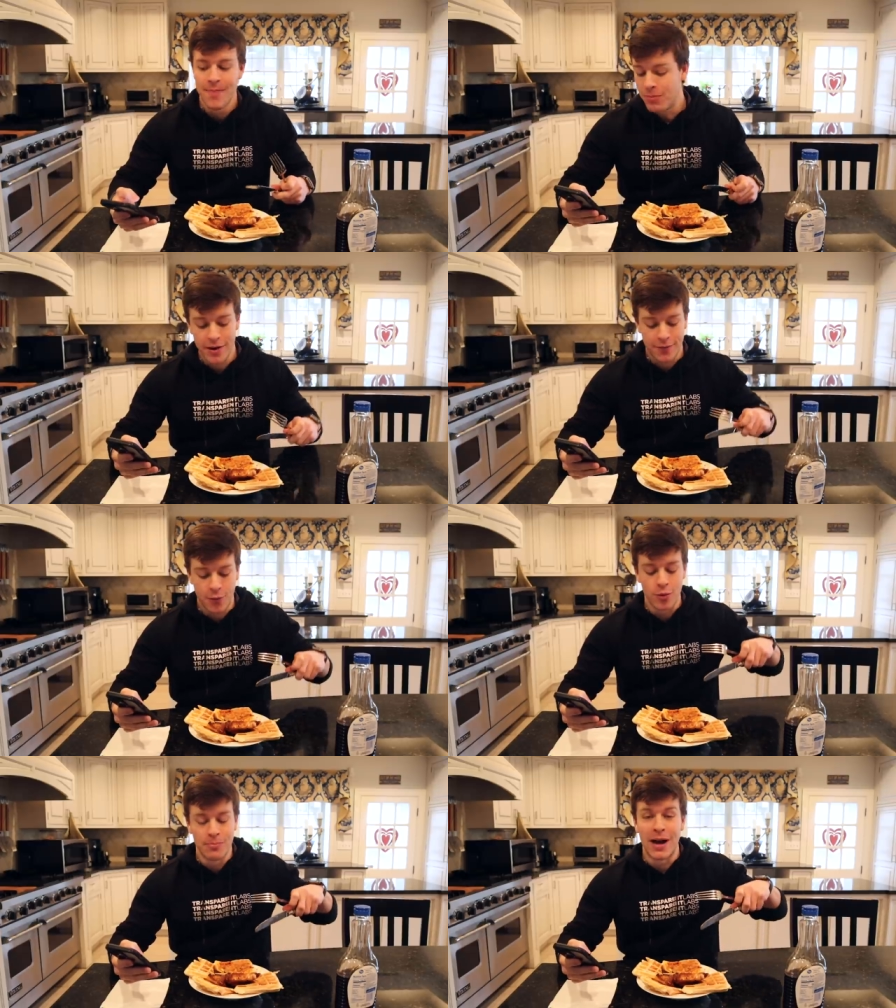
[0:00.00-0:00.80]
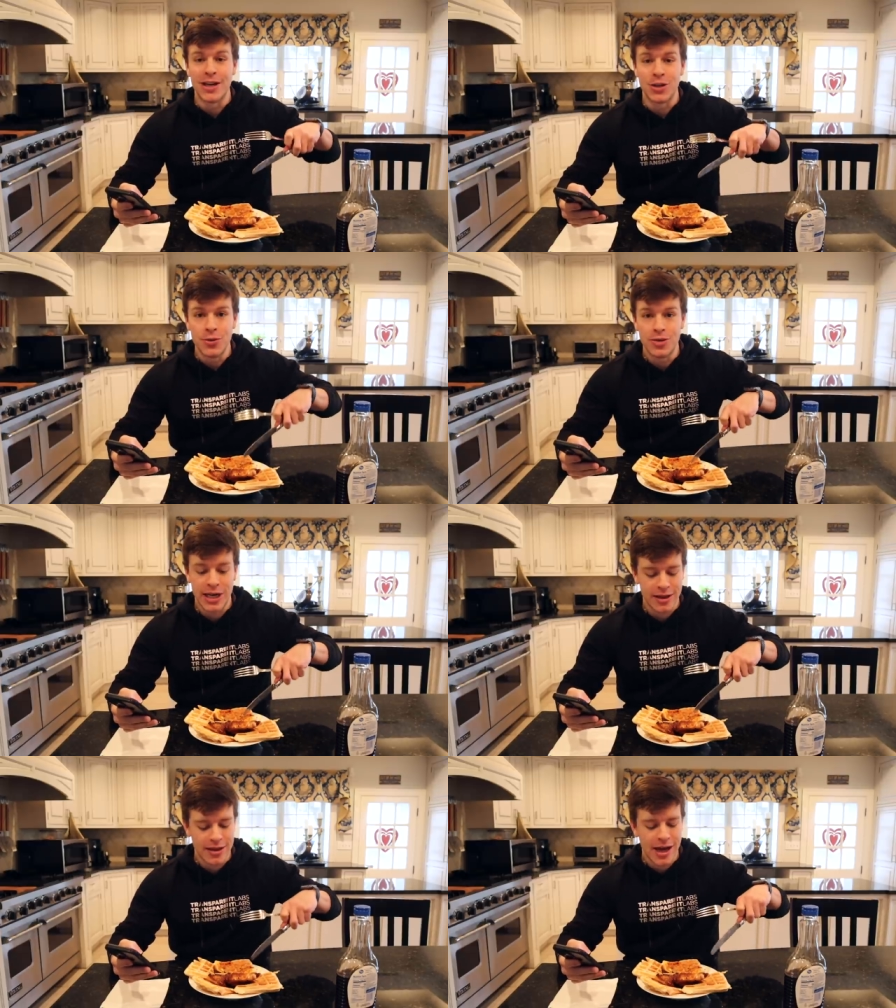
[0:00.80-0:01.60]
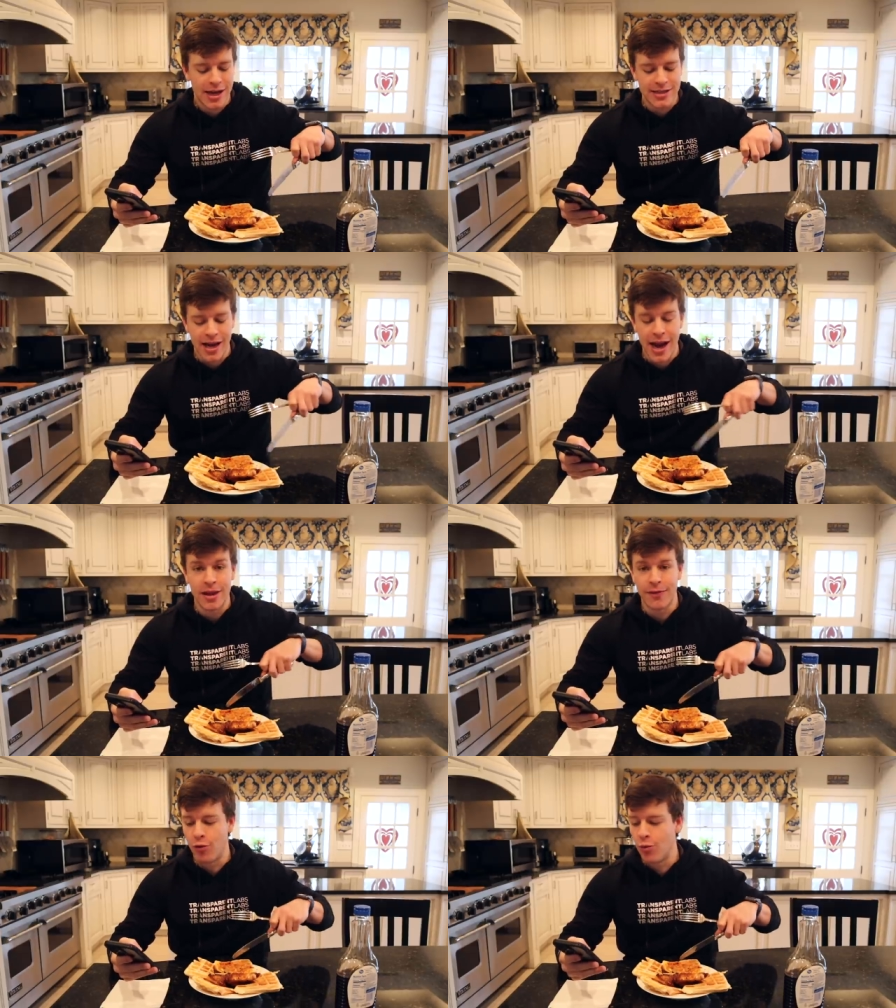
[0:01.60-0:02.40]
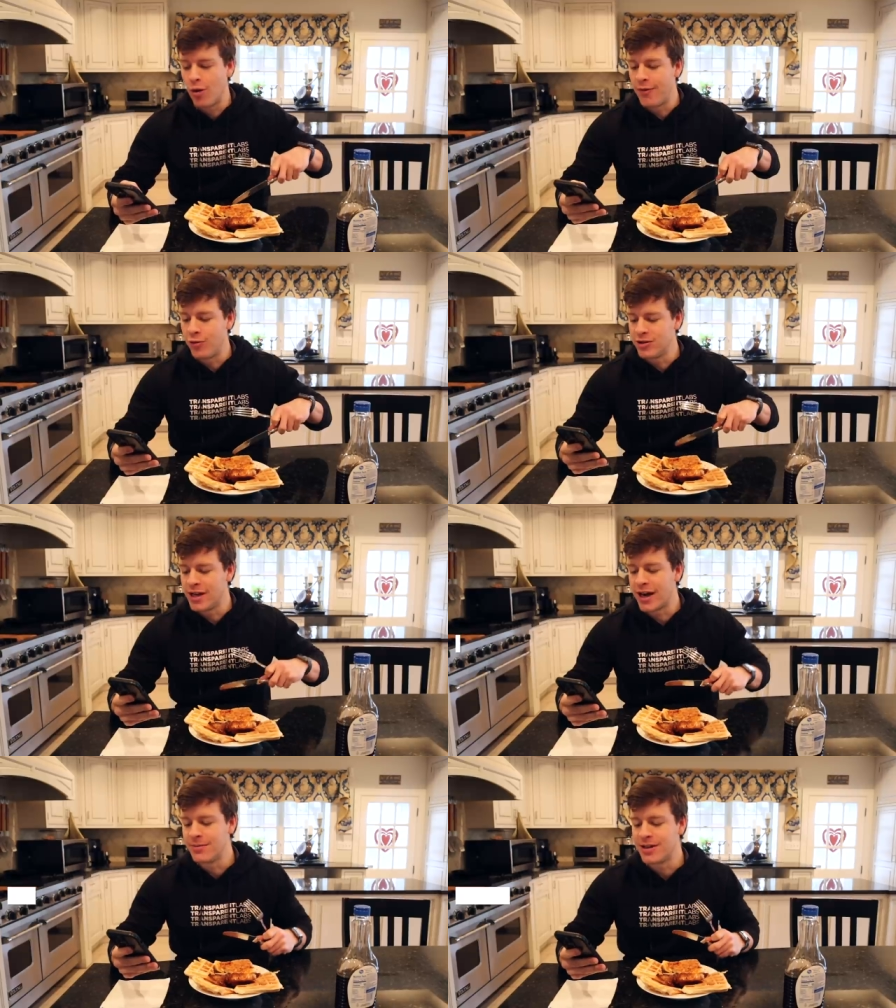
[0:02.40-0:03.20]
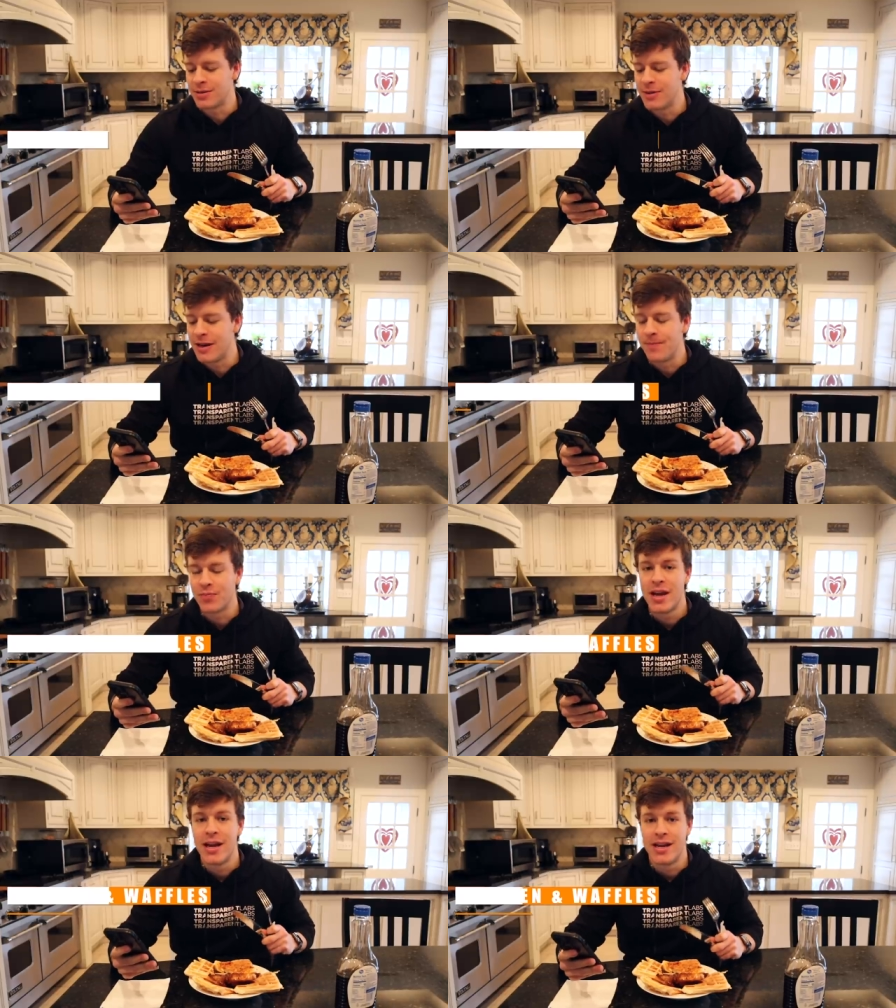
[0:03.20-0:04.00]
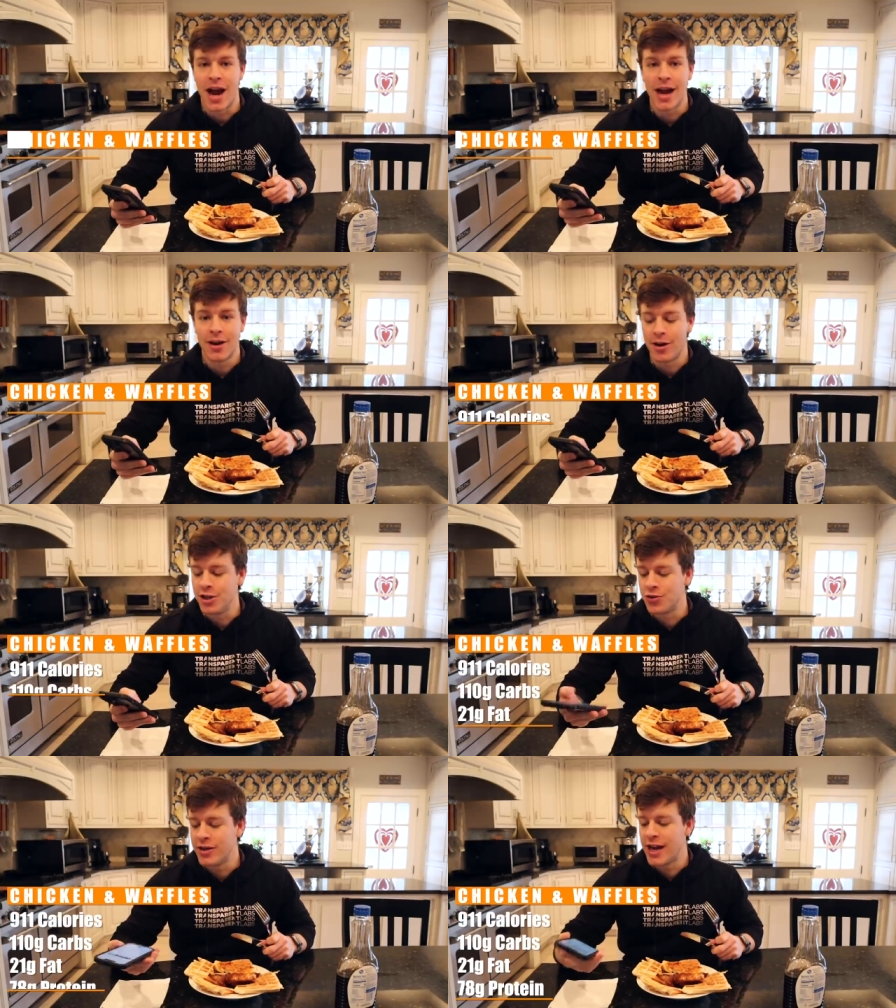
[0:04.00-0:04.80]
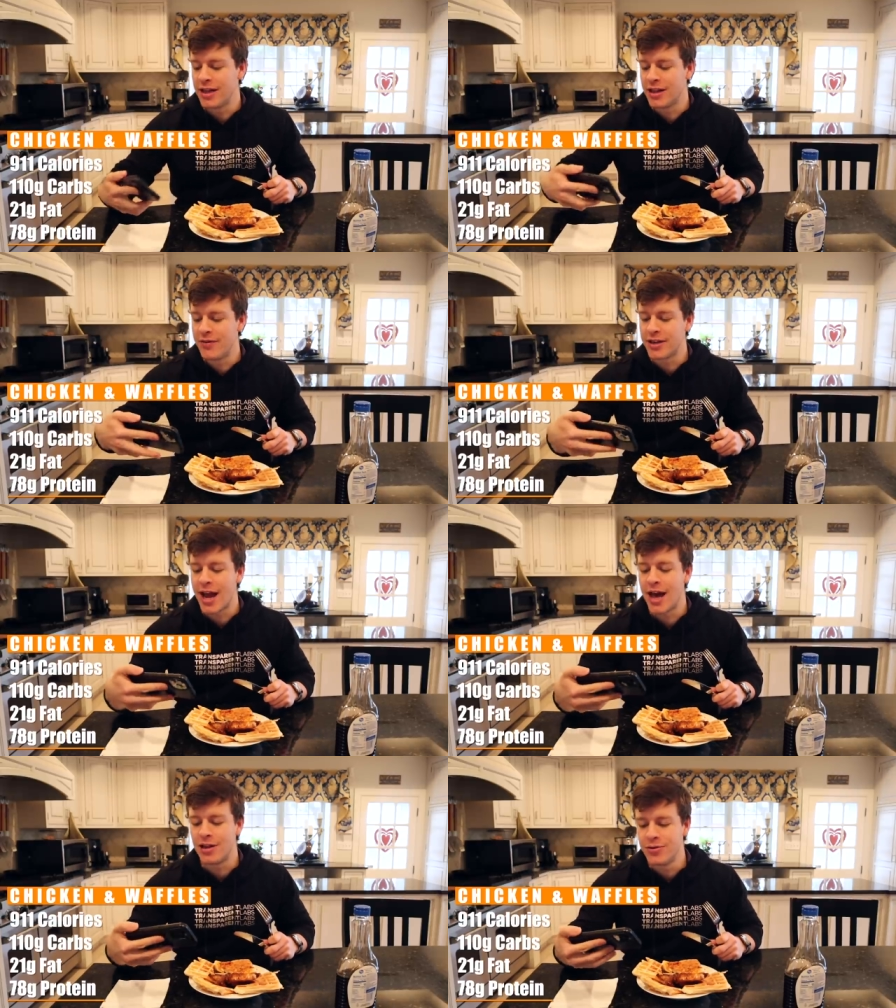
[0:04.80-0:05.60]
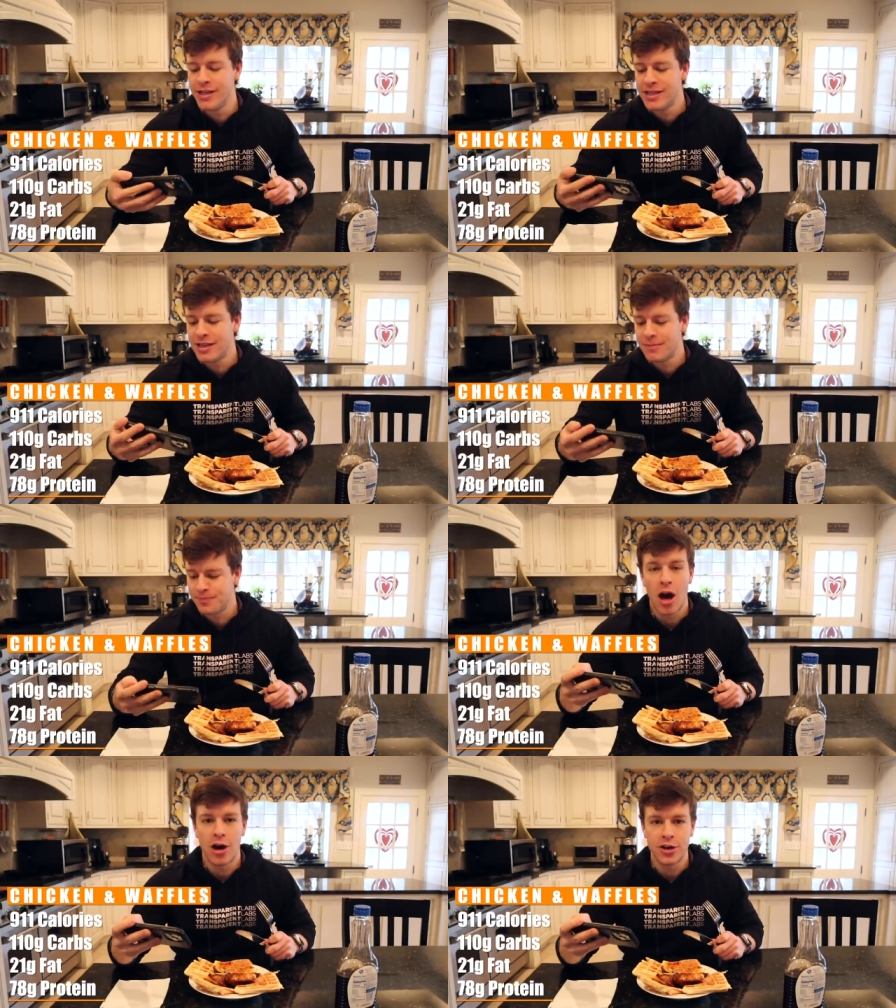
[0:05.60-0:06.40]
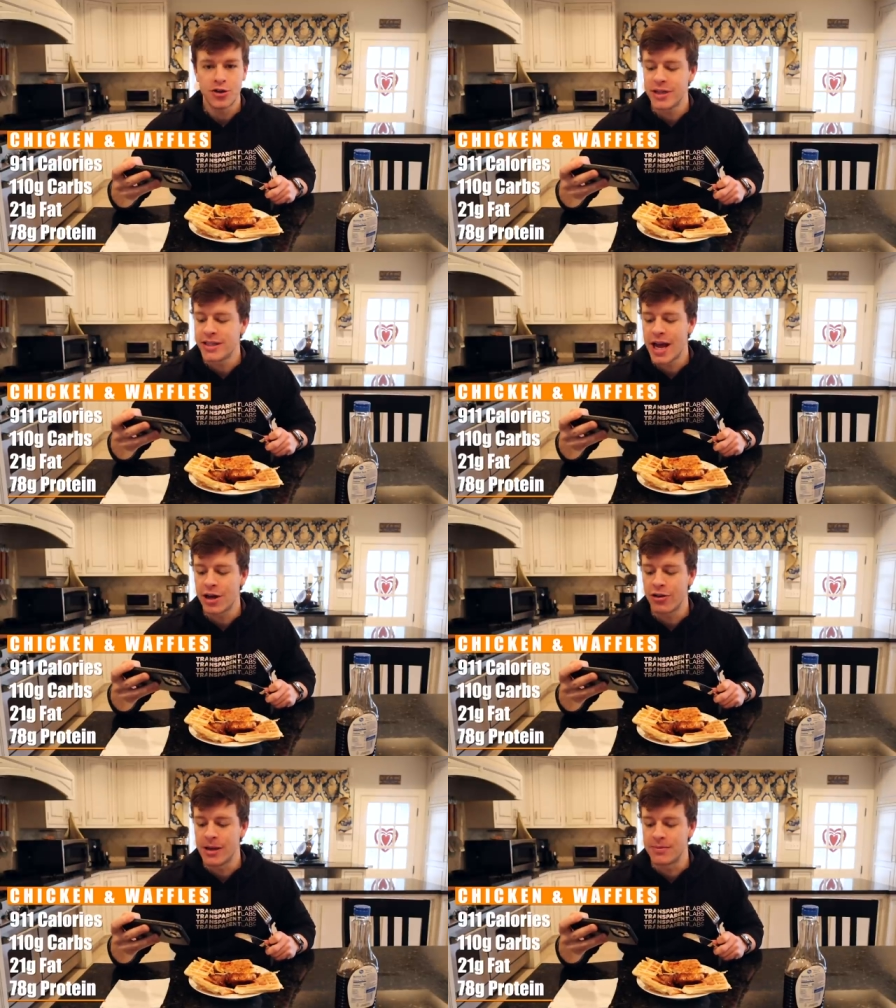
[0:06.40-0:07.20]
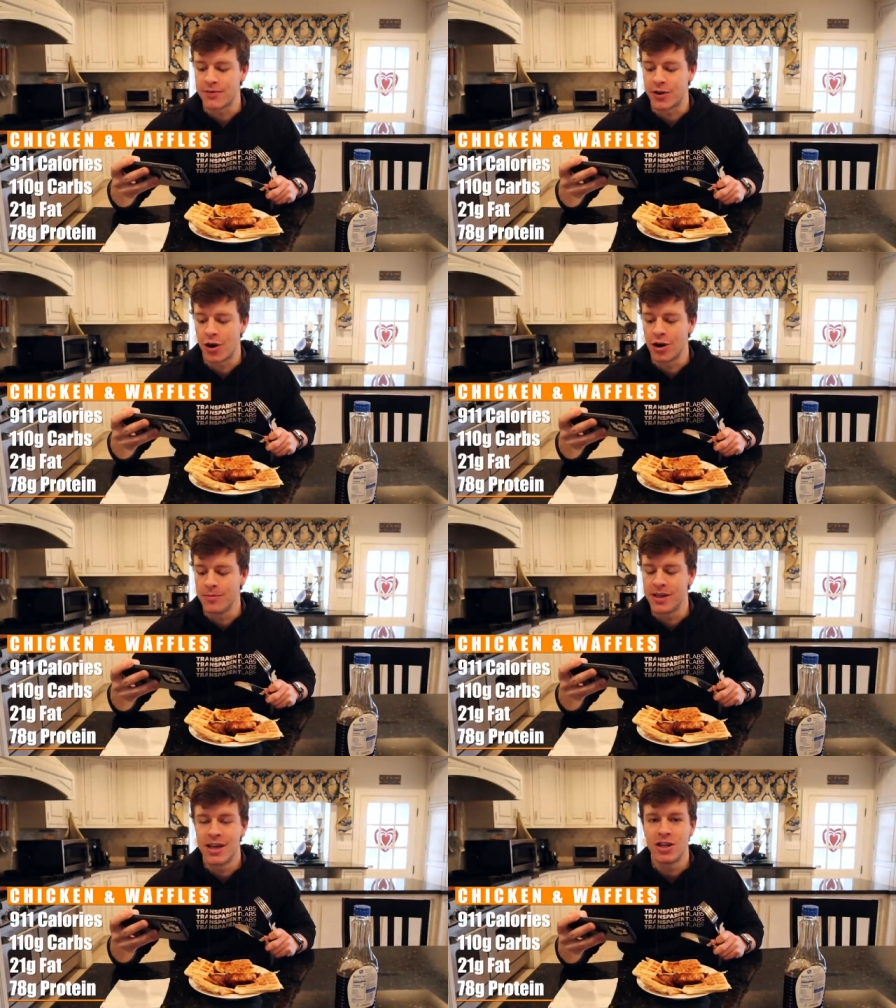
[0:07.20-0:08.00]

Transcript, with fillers: But for my 2 chicken thighs and the 4 waffles, it comes out to be 911 calories, 110 grams of carbs,